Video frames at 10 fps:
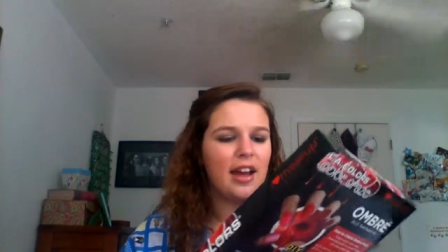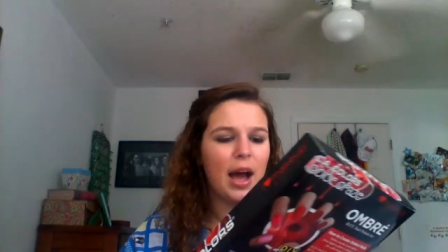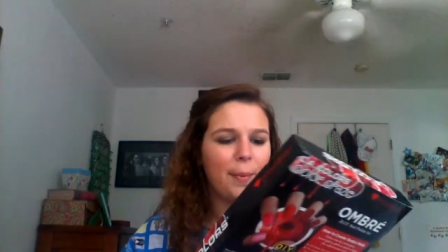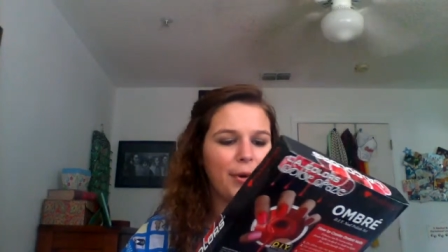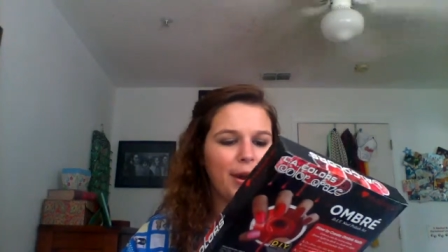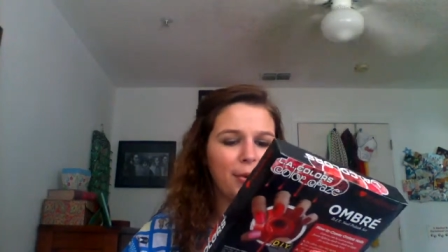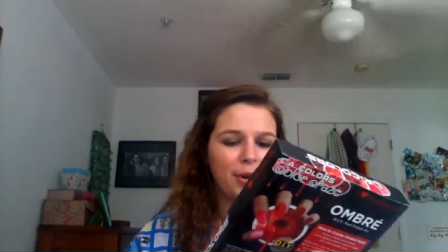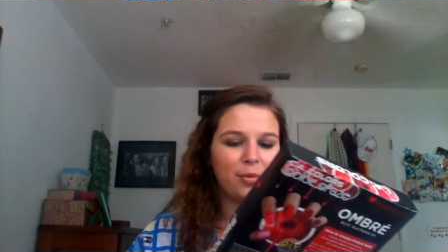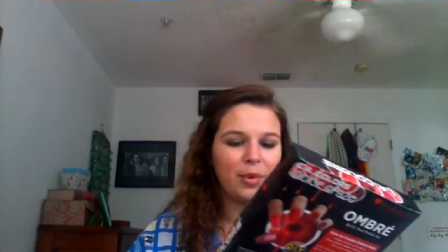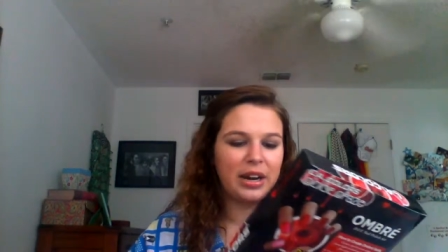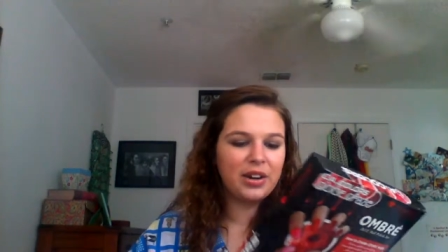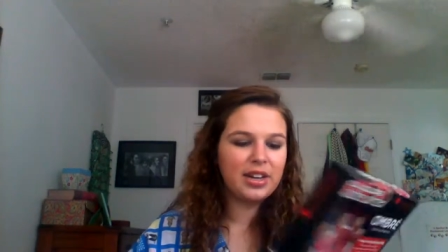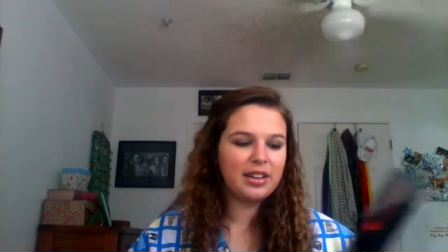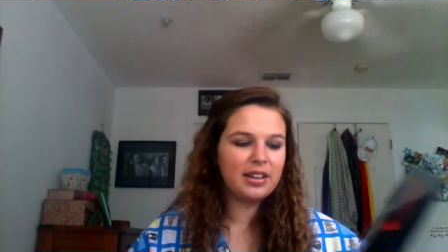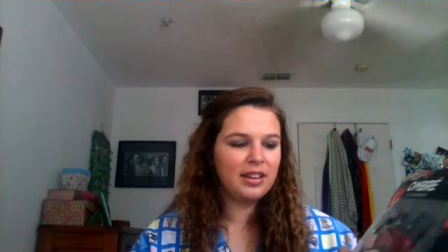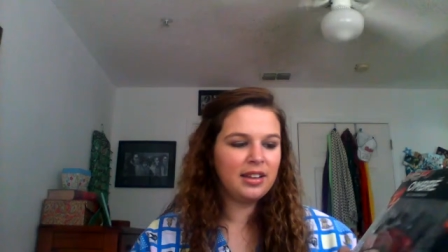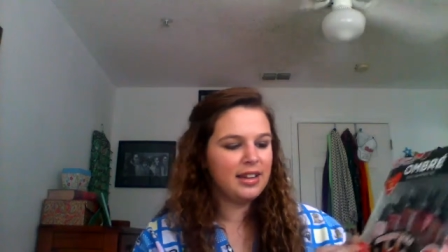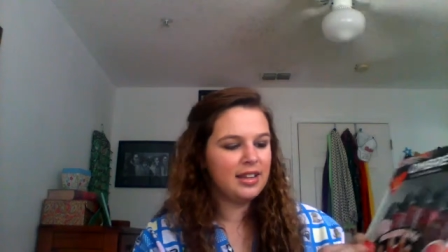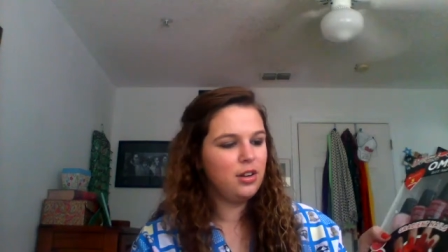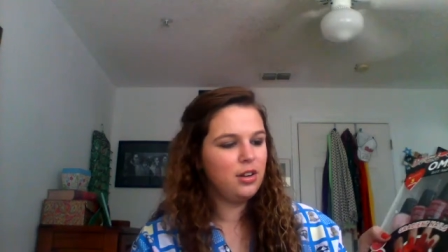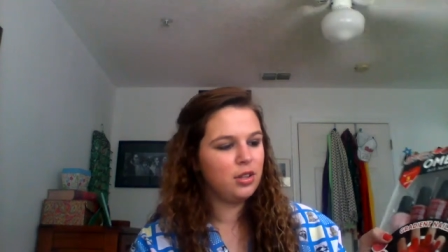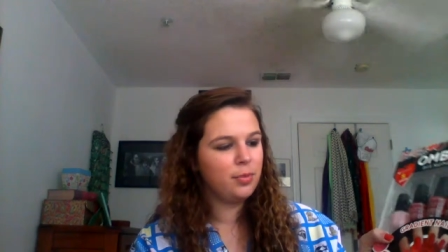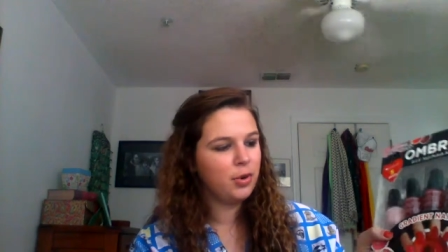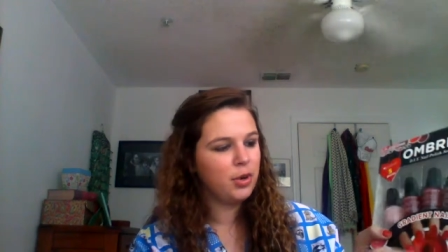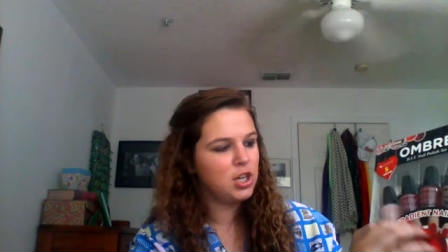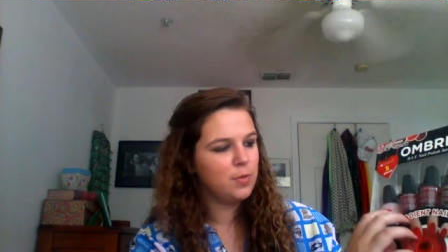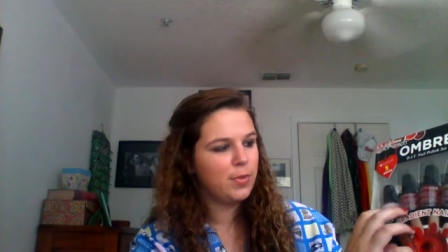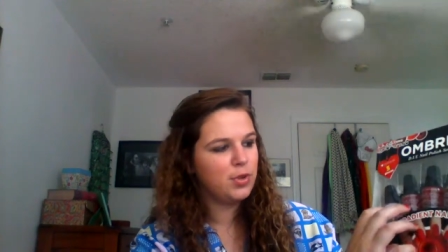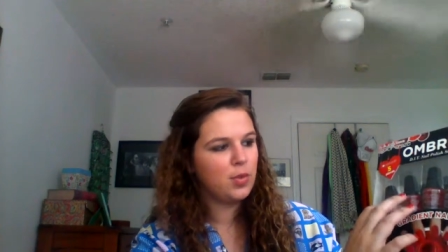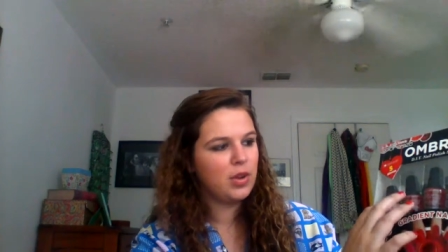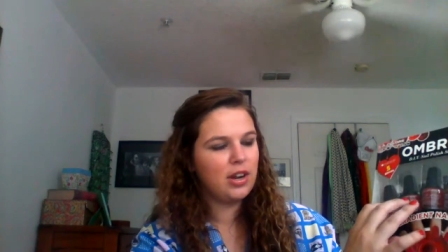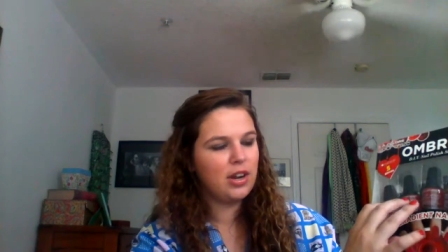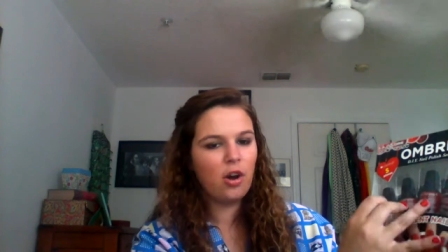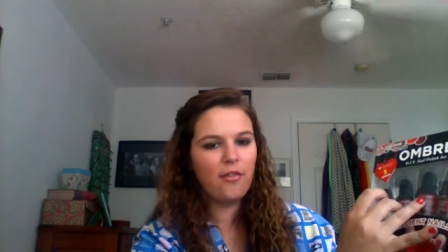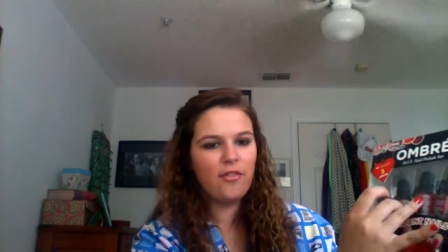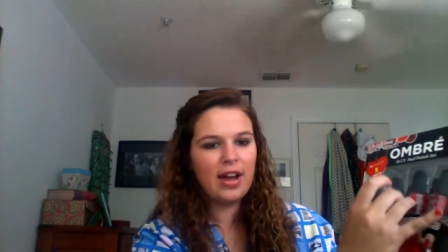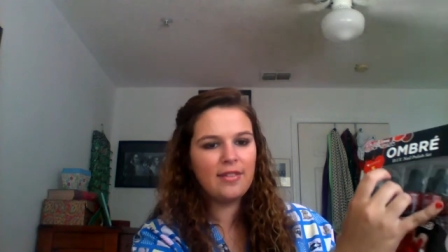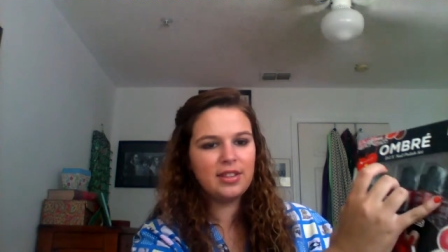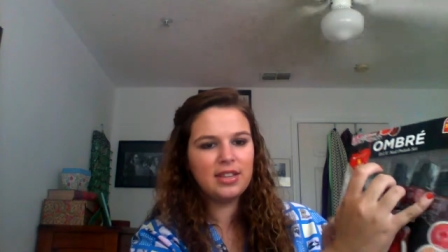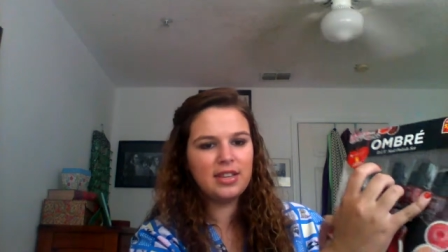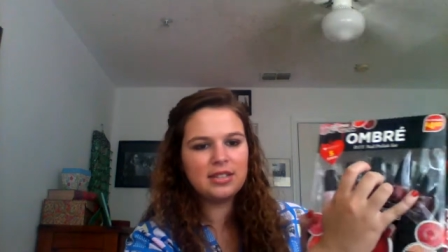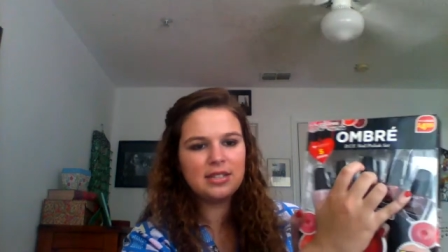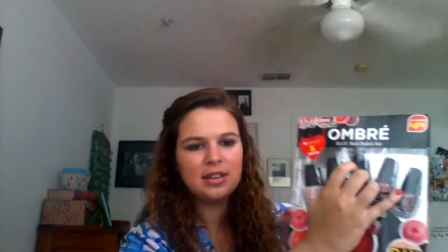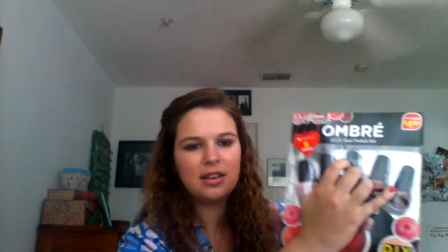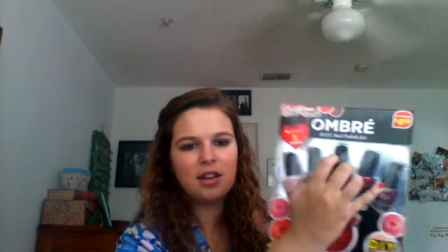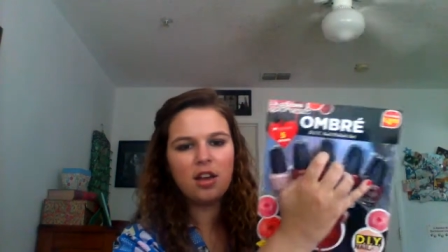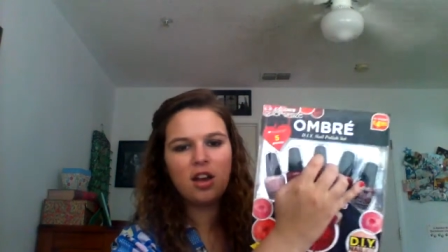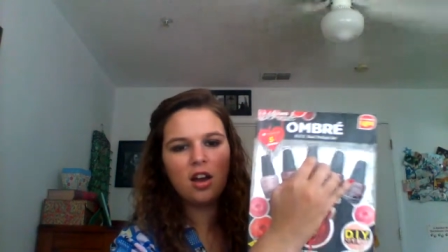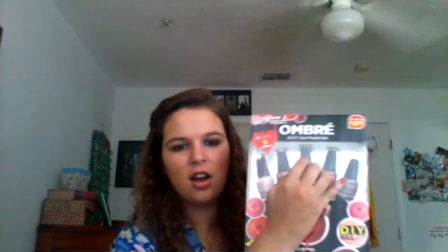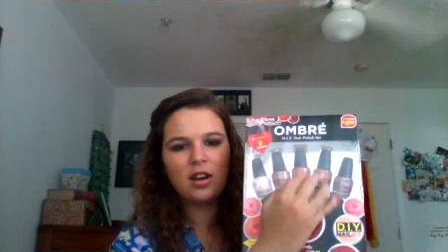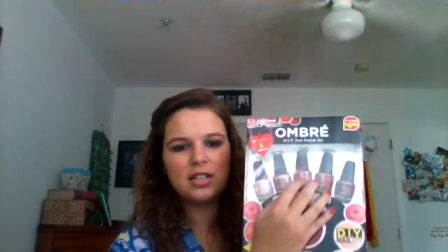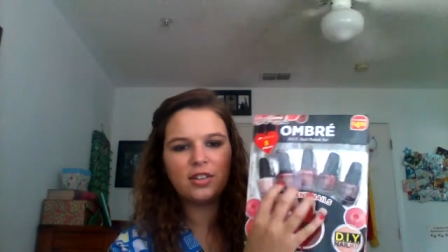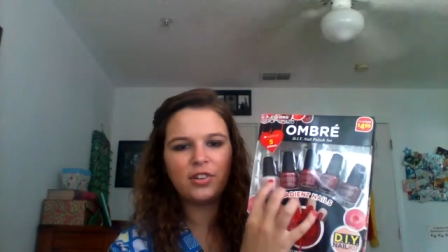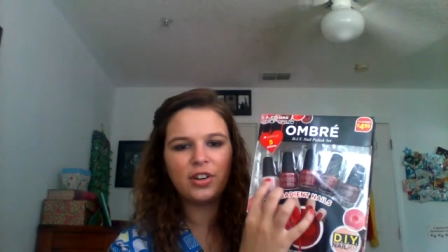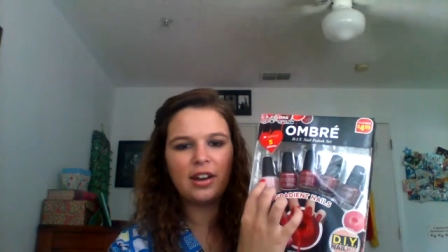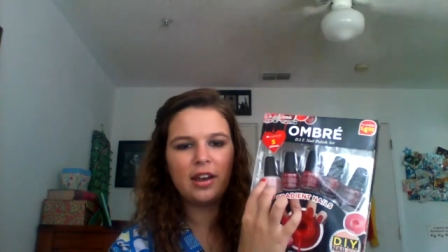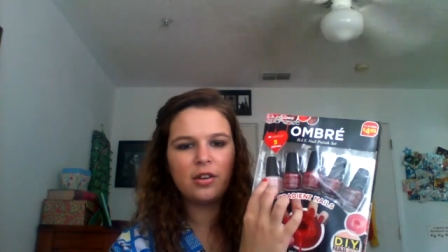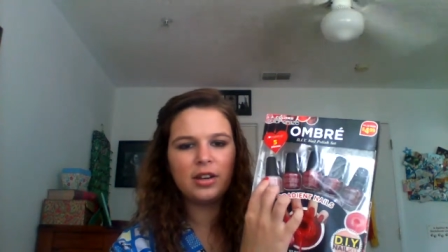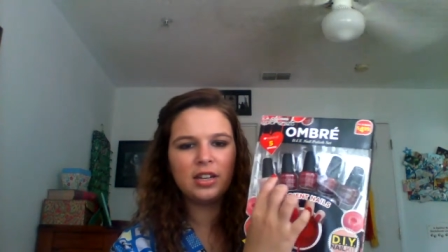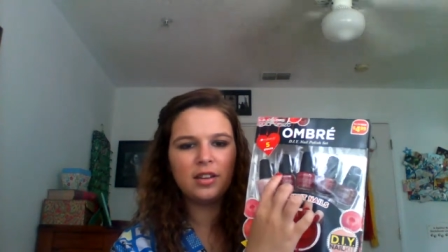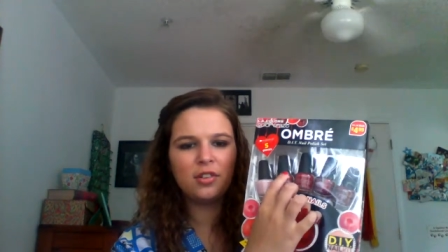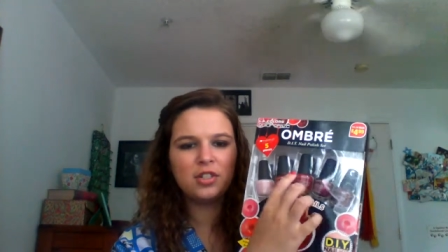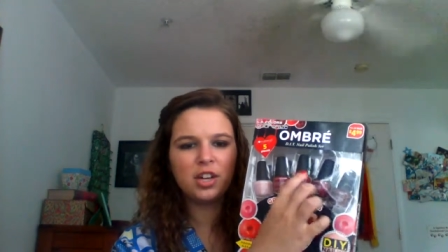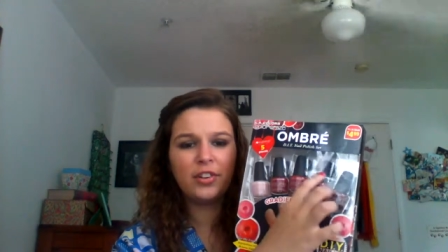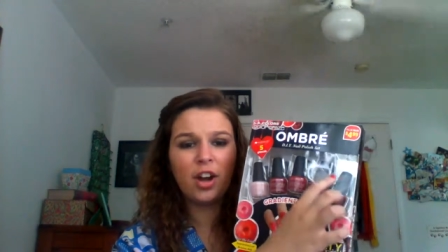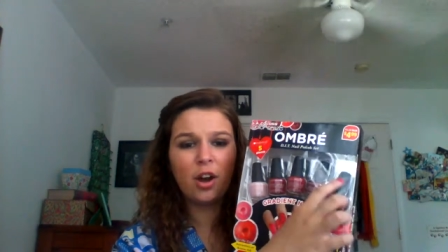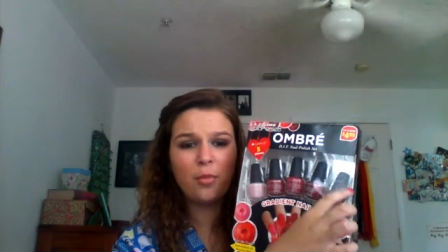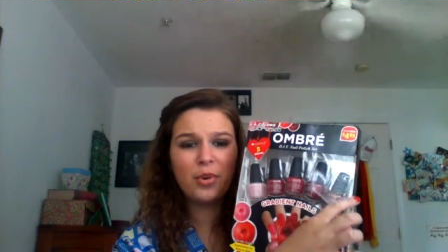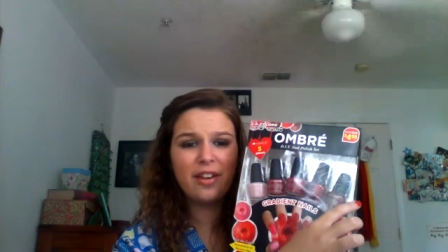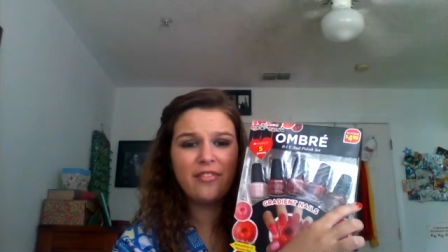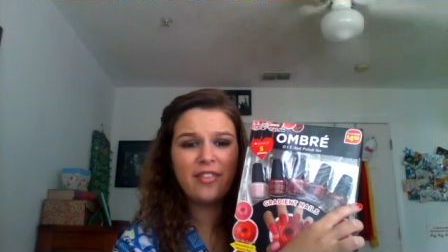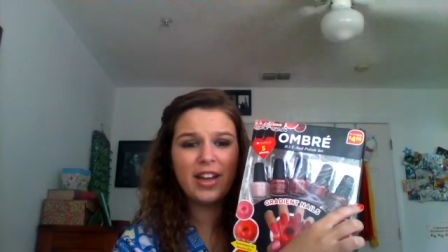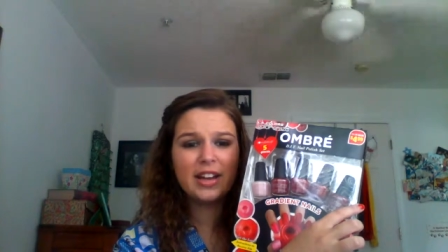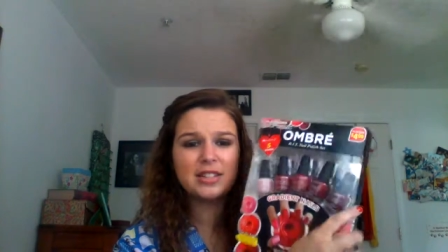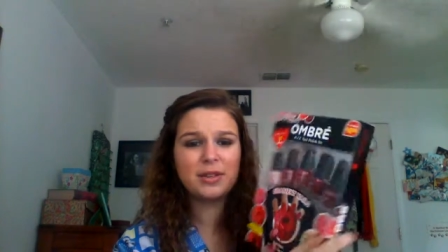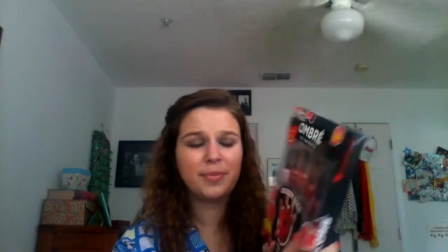I probably wouldn't wear it. Like, I think the point is you're supposed to wear, like, all 5 of these on a different nail and give yourself an ombre effect.